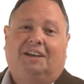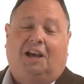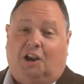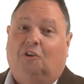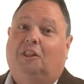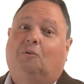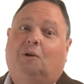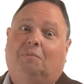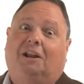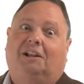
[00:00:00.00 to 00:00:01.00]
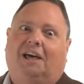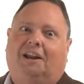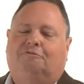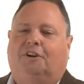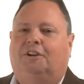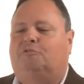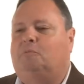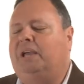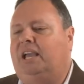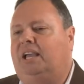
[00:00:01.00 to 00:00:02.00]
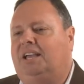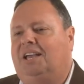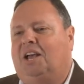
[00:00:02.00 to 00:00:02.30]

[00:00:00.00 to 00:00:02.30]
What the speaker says: I know that would have been a lot of fun for me,